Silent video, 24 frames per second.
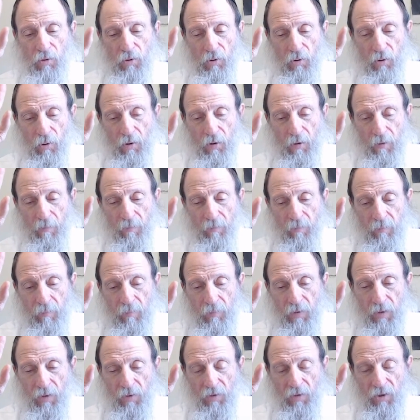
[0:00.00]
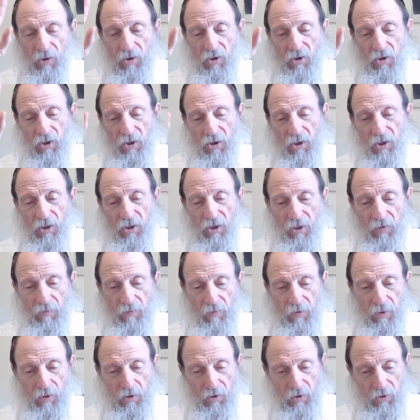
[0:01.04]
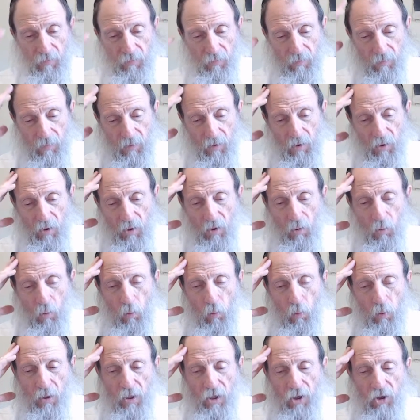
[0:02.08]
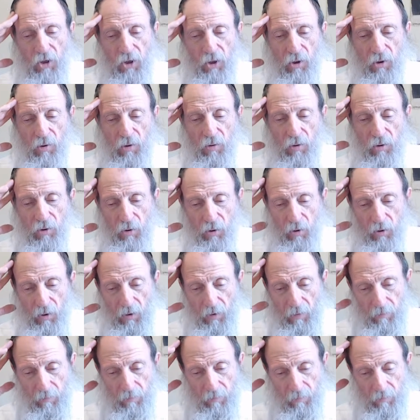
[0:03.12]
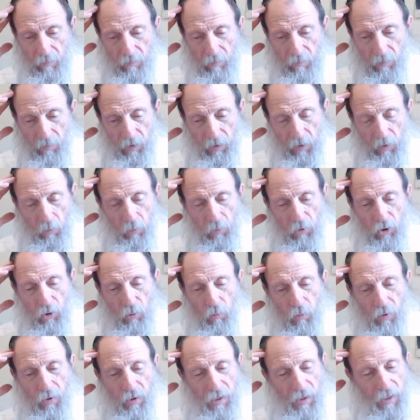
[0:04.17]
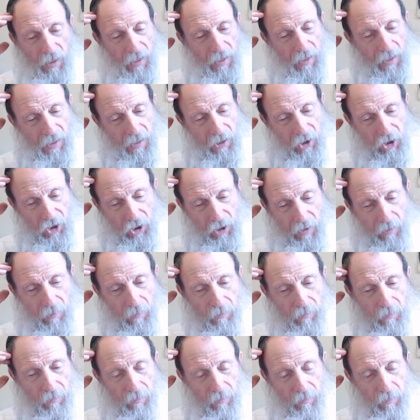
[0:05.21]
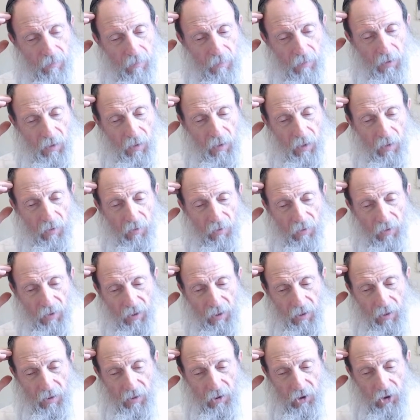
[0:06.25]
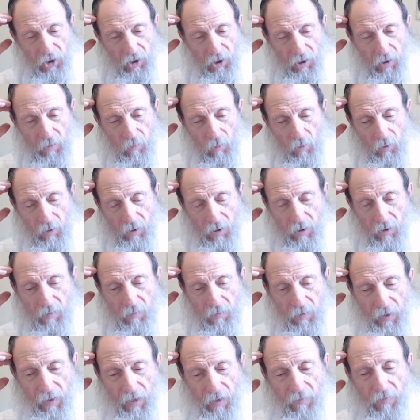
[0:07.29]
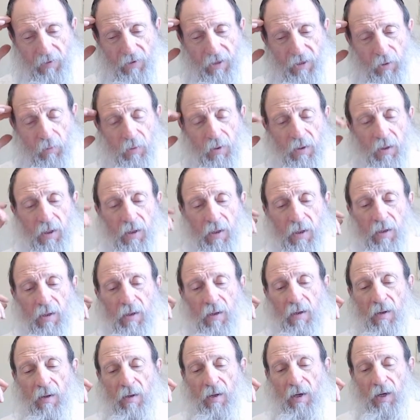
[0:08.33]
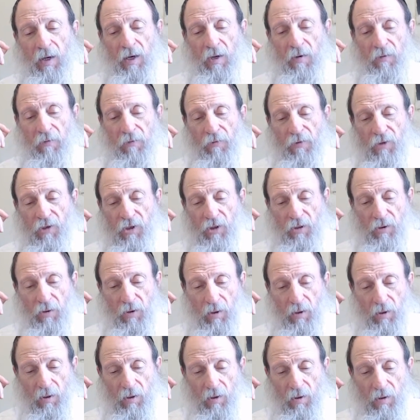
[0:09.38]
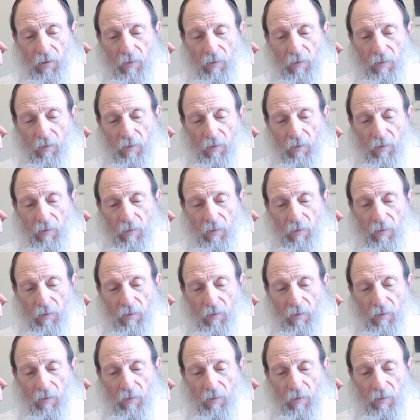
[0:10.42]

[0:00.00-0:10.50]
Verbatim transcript: Torah. This is a teaching for us. We should learn Torah, and we should rely on Hashem. And then Hashem will give everything we need in physical